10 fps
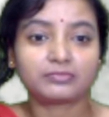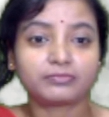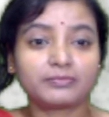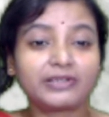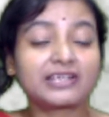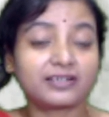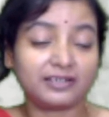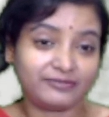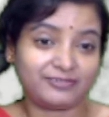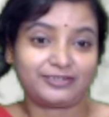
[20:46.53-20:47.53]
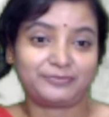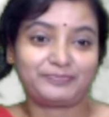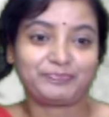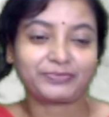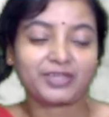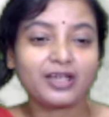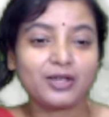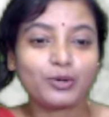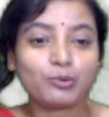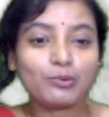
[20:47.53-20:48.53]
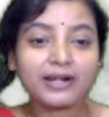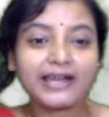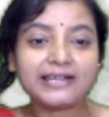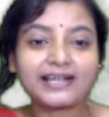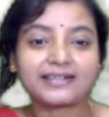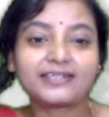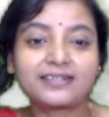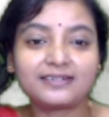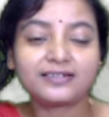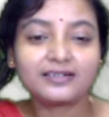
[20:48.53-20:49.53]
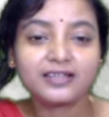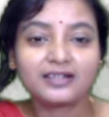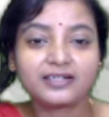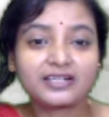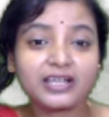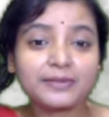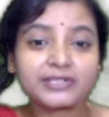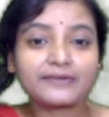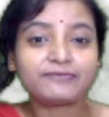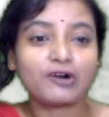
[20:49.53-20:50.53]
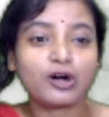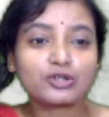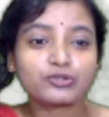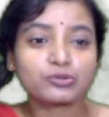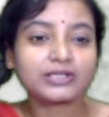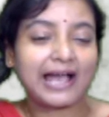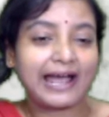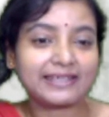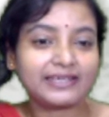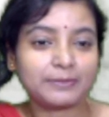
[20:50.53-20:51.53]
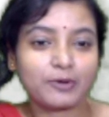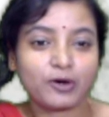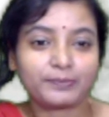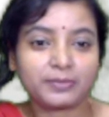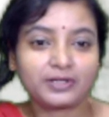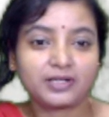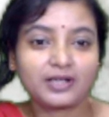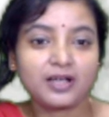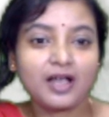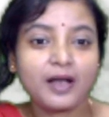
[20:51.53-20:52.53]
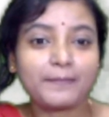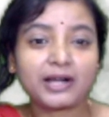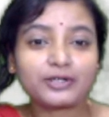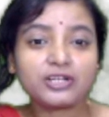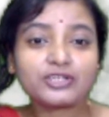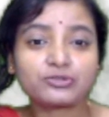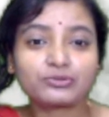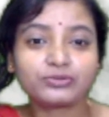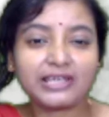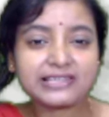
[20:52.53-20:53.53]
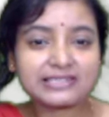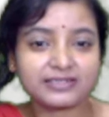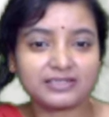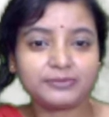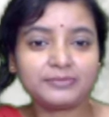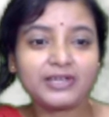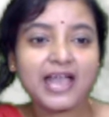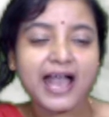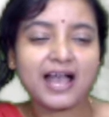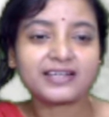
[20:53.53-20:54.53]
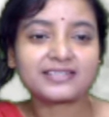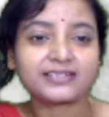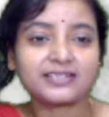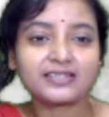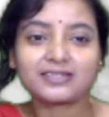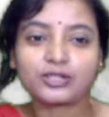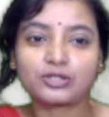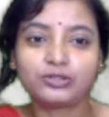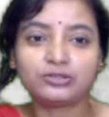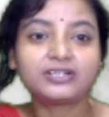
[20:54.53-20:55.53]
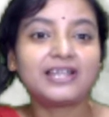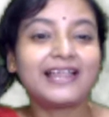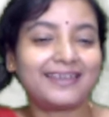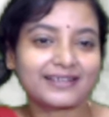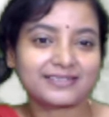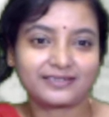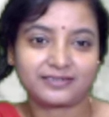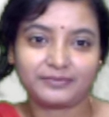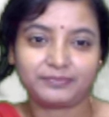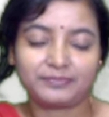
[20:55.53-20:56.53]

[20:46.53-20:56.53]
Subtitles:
very clever. One night, Chanticleer dreams that a fox will carry him off. Partole soothes him and suggests a good laxative